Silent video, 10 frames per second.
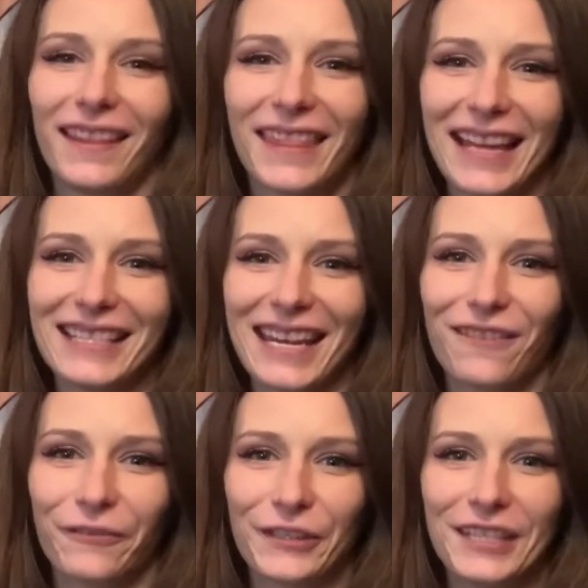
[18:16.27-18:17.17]
that's
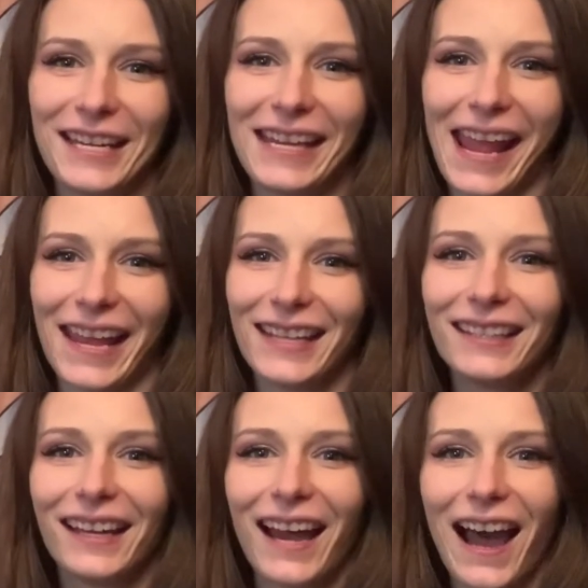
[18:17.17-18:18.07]
it for today.
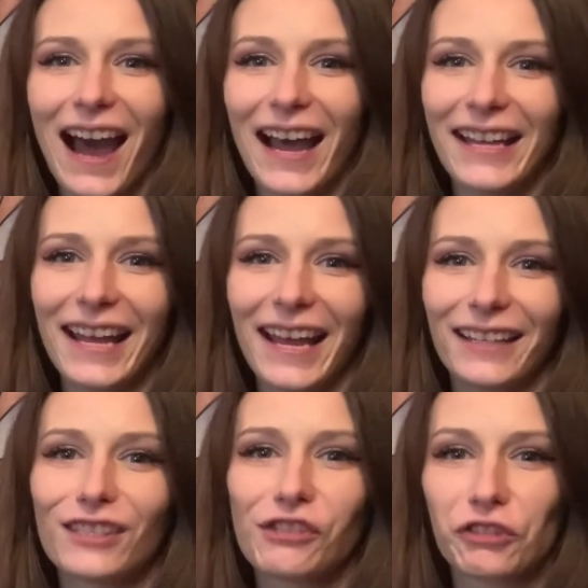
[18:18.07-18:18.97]
I
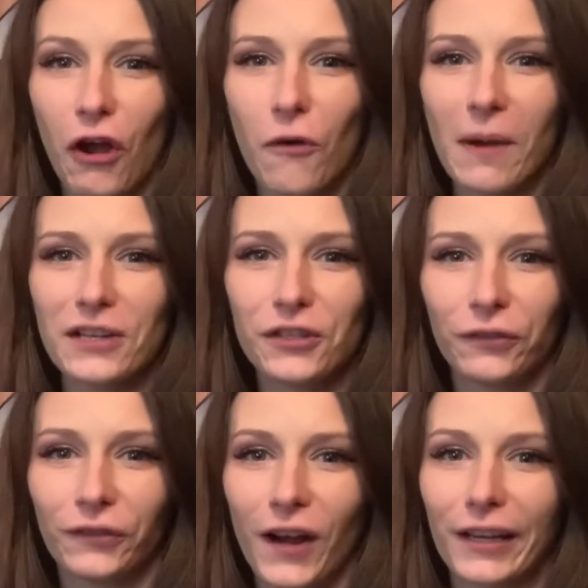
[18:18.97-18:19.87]
had so much
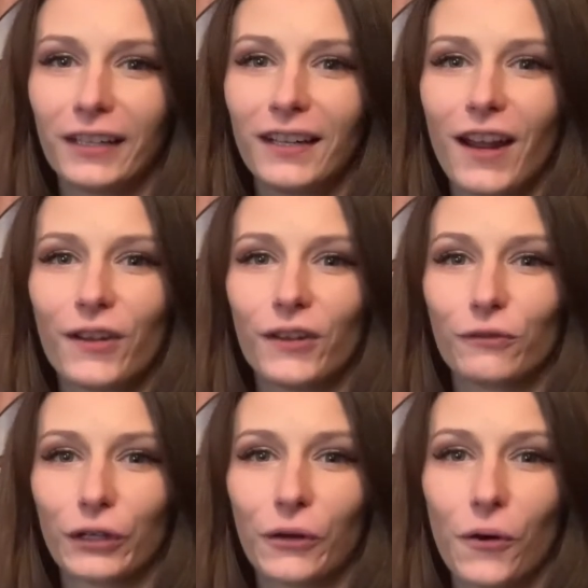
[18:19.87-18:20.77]
fun
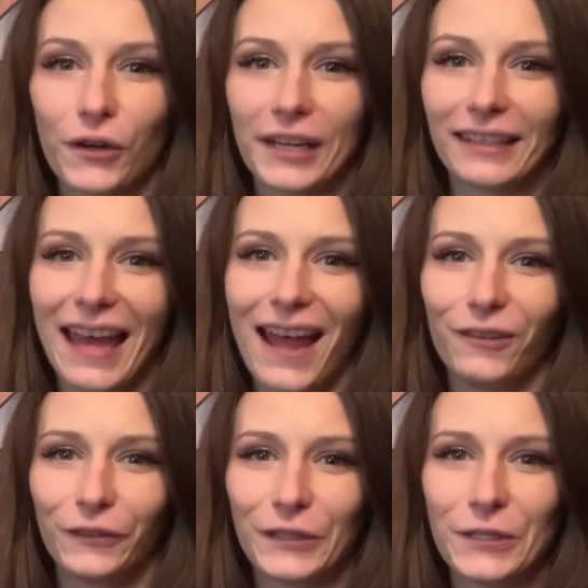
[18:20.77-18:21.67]
recording
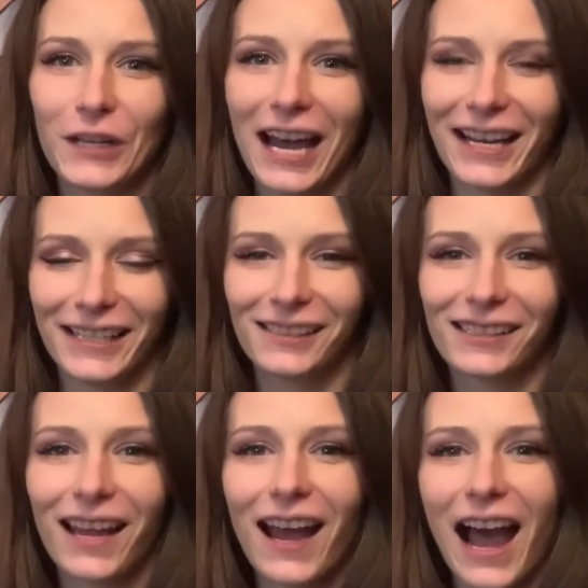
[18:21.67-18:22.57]
that for you
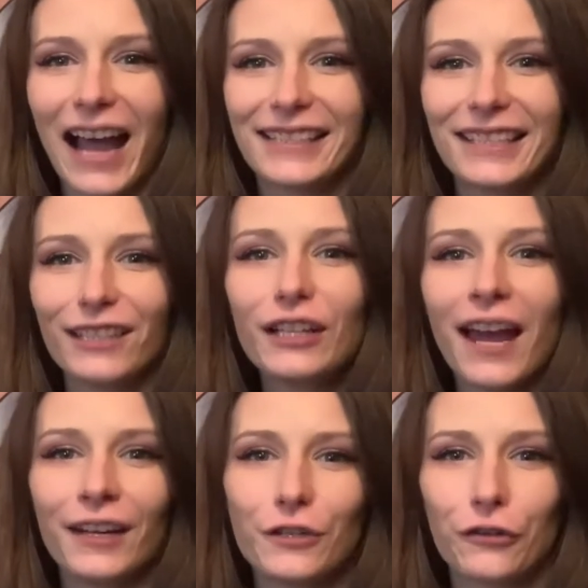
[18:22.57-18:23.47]
guys. I did
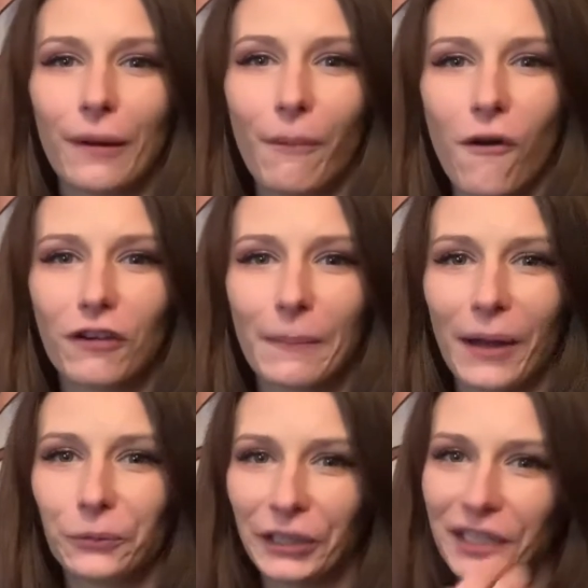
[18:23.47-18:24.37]
kind of trip over
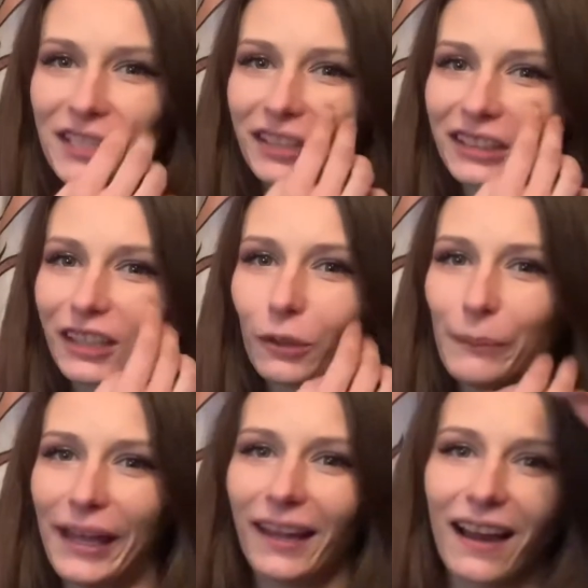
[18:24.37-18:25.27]
my words a little
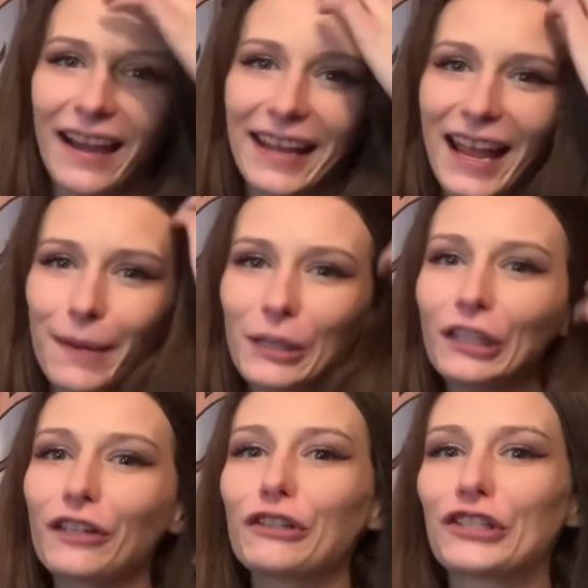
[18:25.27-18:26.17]
bit. I am a
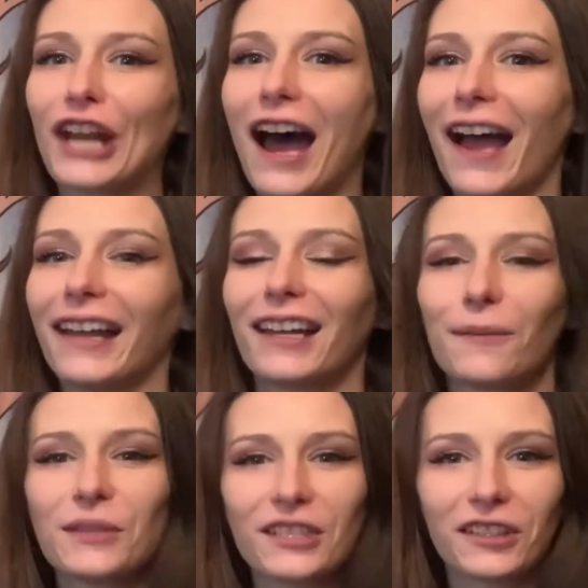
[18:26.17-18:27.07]
little shy and
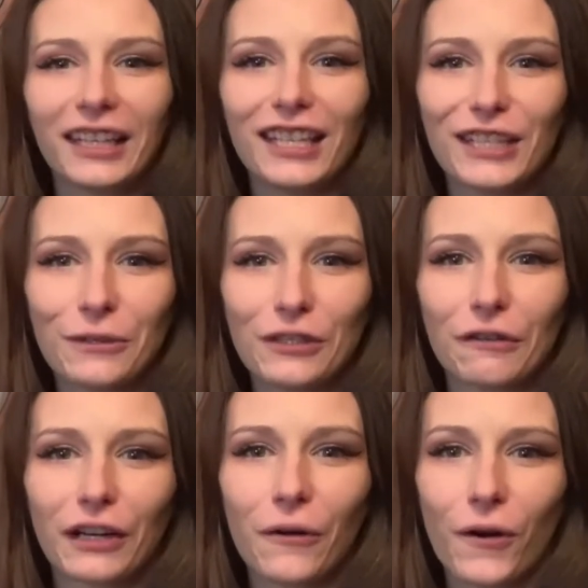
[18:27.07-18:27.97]
I'm still getting used
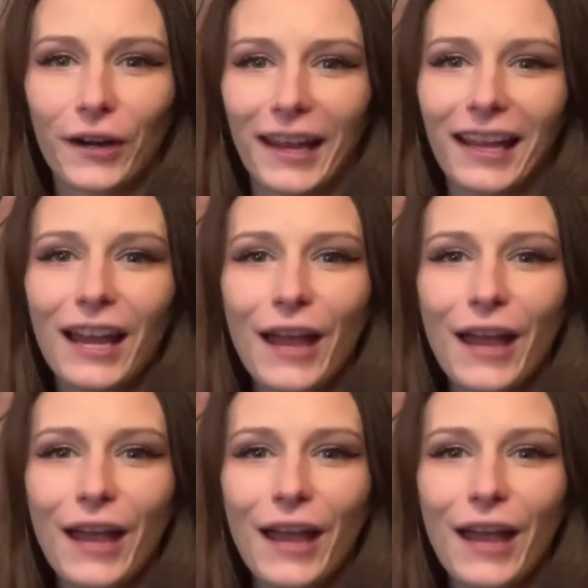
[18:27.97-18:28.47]
to recording,